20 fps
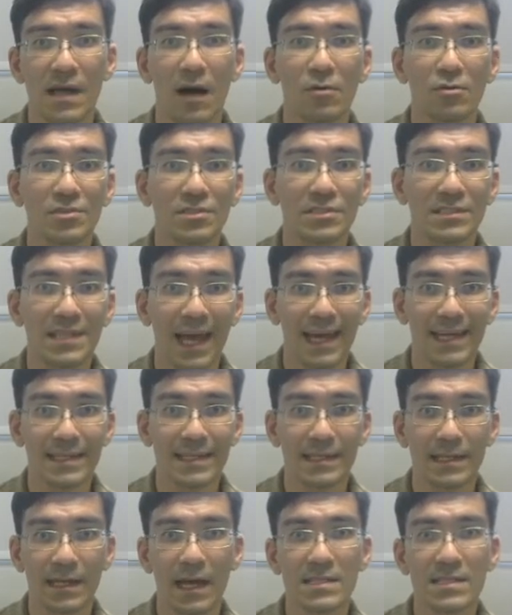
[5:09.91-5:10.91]

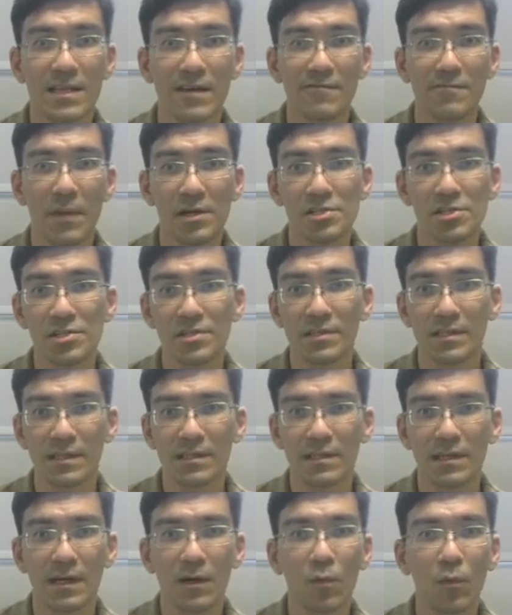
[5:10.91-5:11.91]
outstanding. As I've mentioned
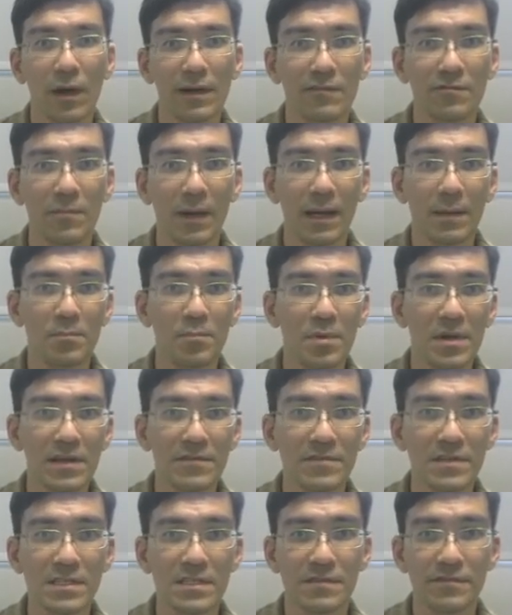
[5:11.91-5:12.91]
in one of my
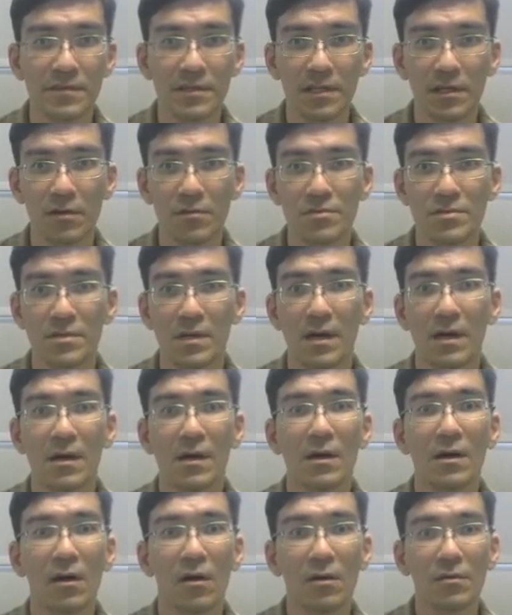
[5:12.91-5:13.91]
previous videos,
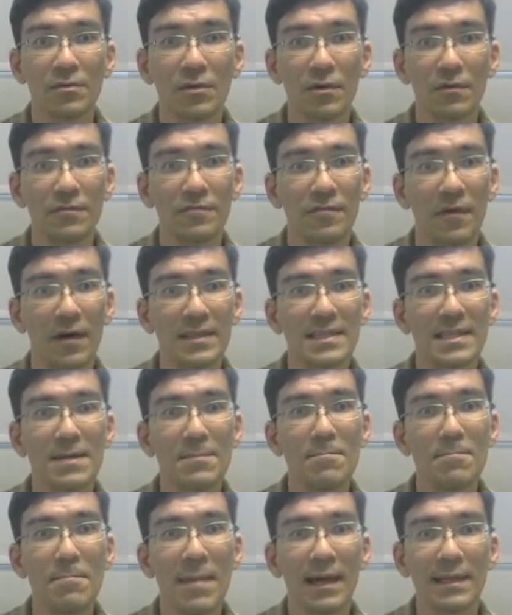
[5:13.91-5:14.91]
although
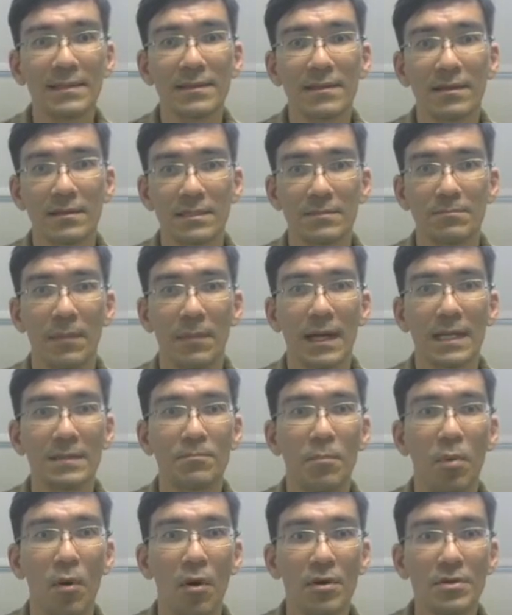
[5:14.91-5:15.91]
fundamentals
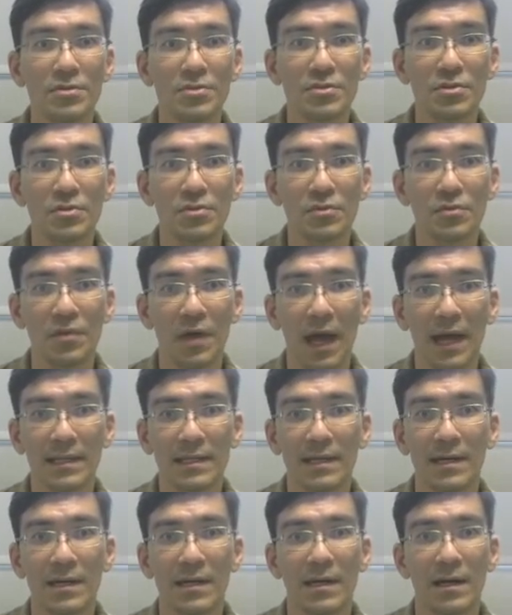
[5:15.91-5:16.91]
might point to you
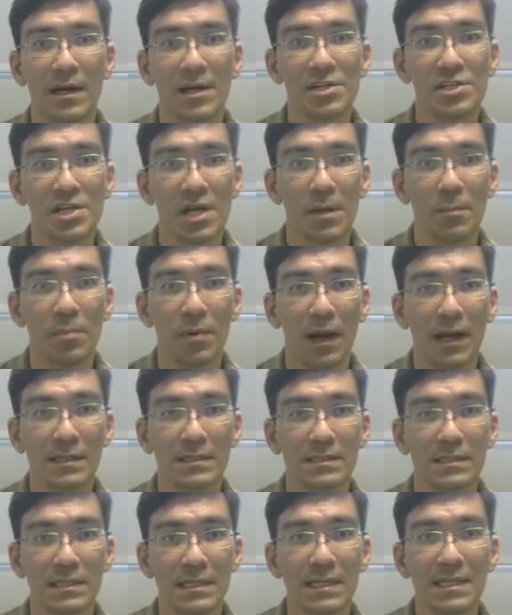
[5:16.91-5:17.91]
that a share
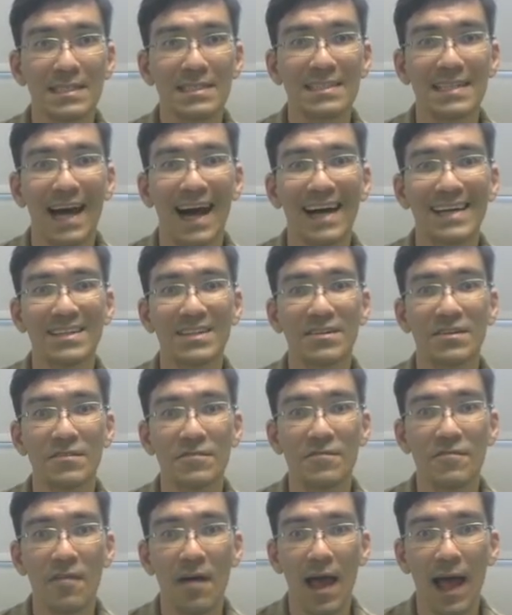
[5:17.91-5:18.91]
price is
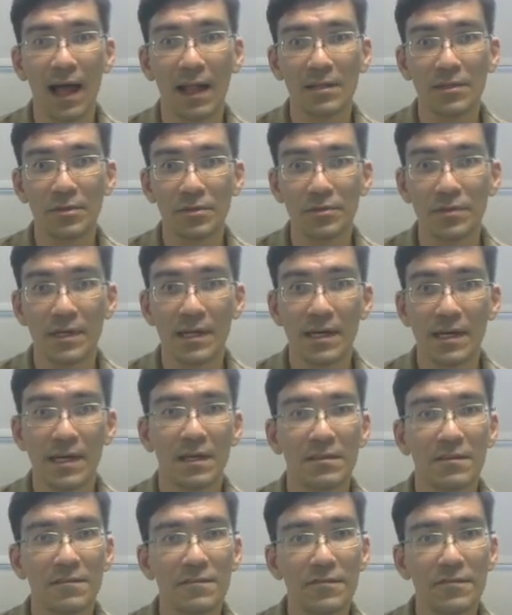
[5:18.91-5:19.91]
undervalued,
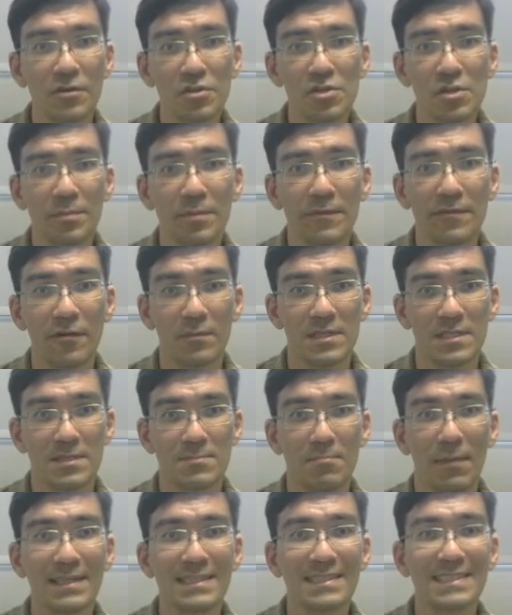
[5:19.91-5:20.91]
the future
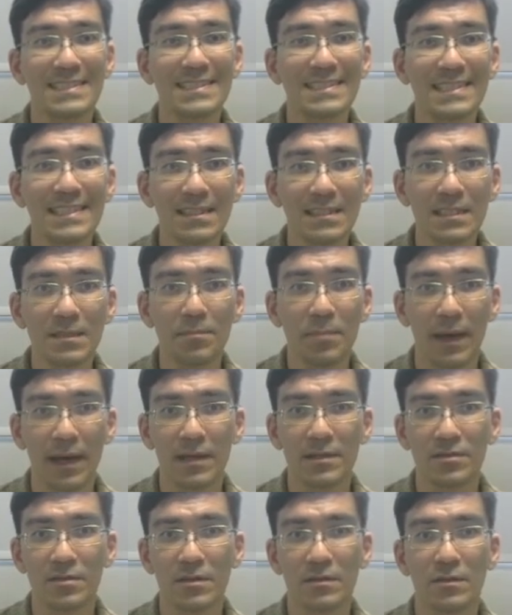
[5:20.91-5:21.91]
performance might still
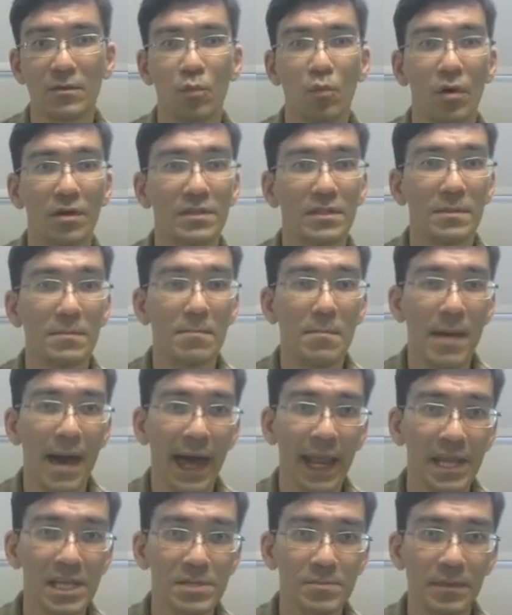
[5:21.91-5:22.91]
depend on what the
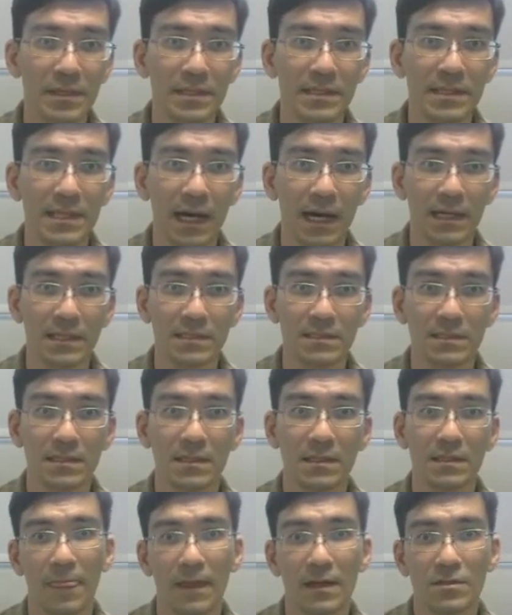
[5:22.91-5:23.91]
management
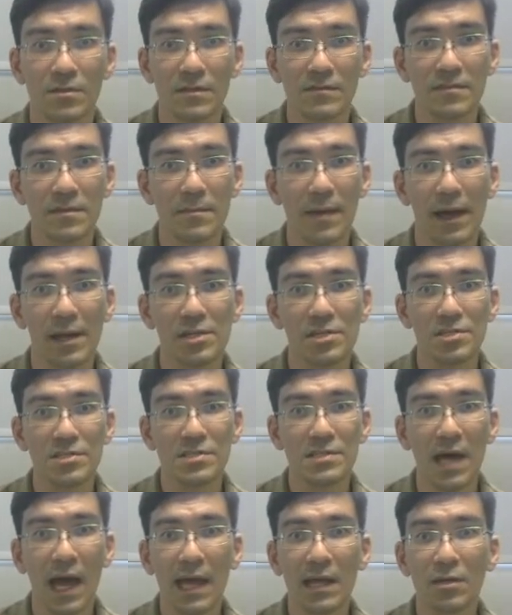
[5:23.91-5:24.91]
does. So if the
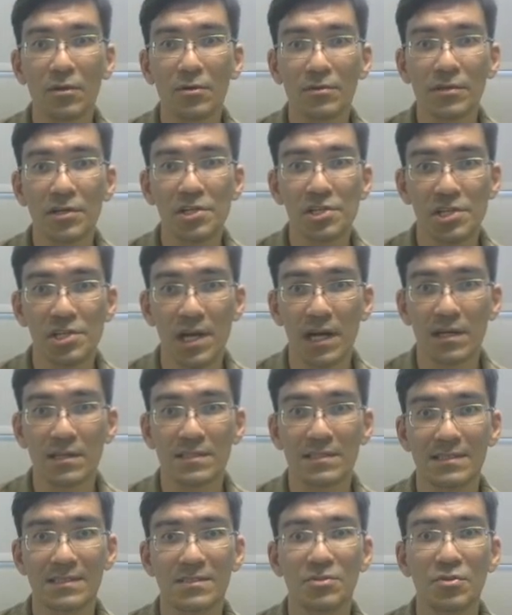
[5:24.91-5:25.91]
managers dilute the
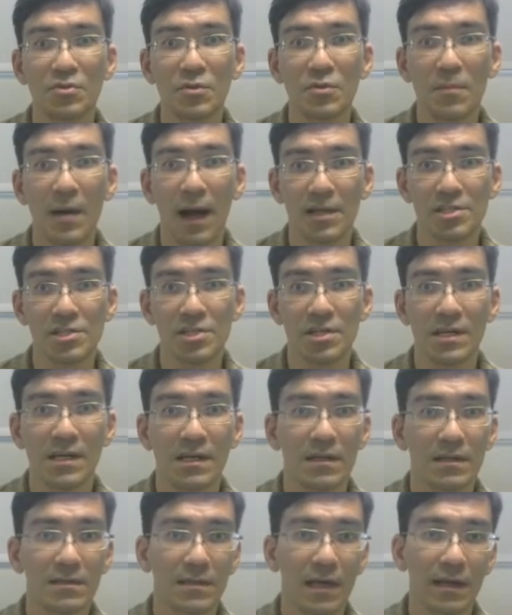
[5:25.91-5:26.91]
shares too much,
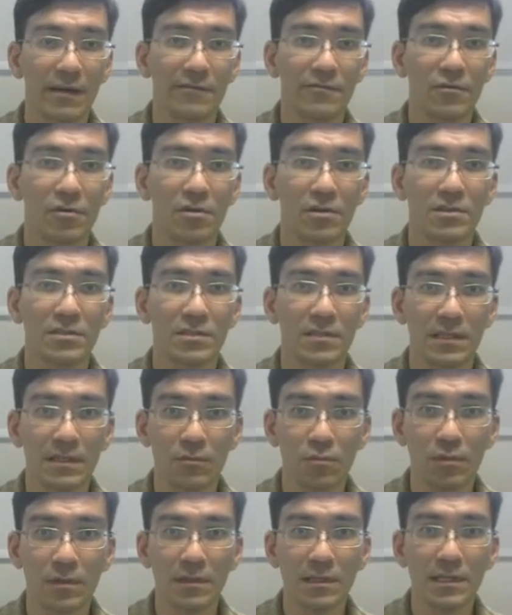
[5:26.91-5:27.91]
that of course
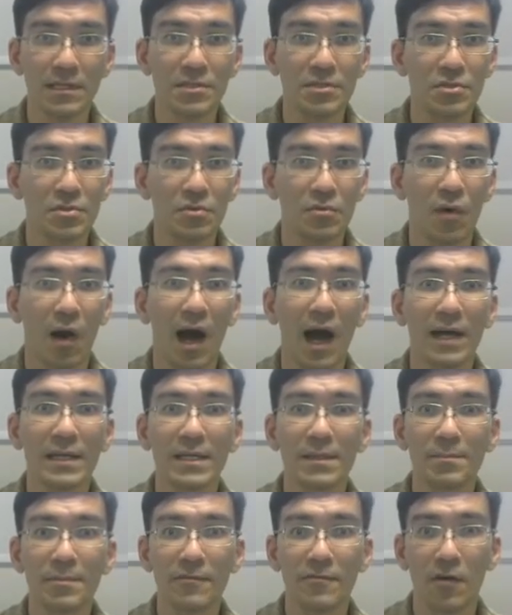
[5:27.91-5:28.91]
will lead to
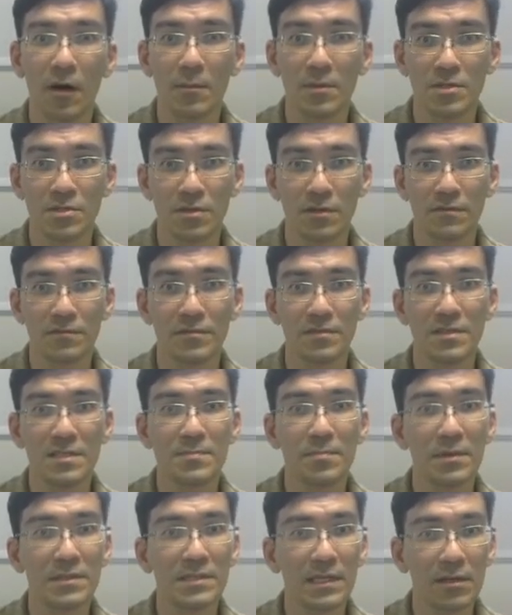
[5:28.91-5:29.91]
underperformance of
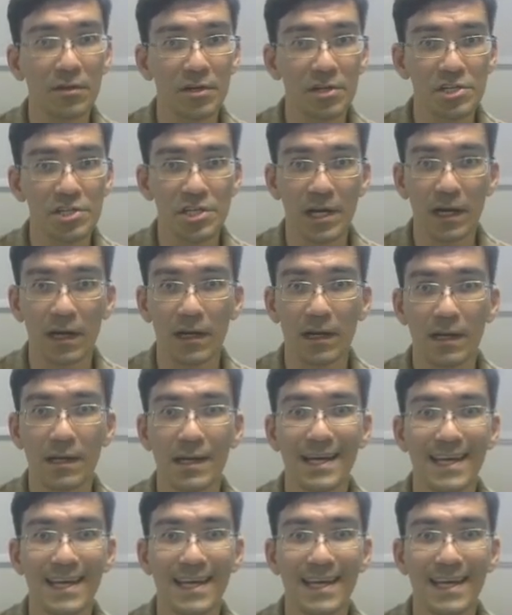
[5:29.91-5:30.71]
this particular share.